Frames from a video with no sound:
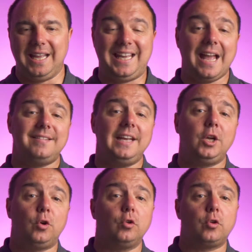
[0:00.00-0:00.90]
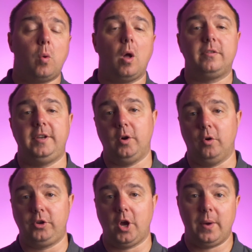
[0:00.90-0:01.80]
Getting good quality
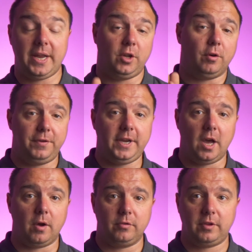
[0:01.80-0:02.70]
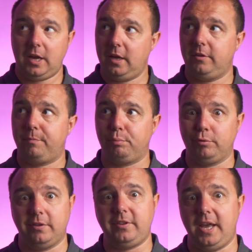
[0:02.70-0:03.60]
audio in your videos is
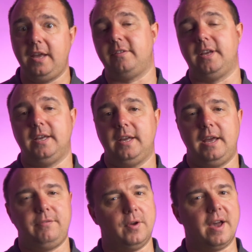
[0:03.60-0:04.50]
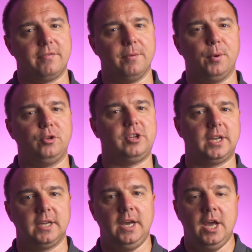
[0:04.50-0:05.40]
pretty easy if you have the
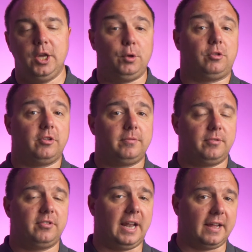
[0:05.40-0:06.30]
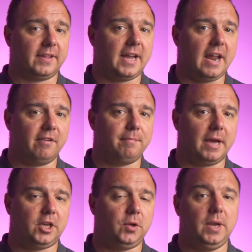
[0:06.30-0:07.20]
budget. You just select the kind of
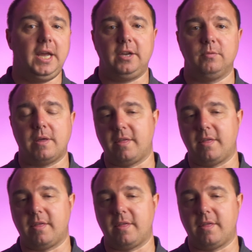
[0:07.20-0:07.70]
mic you need, whether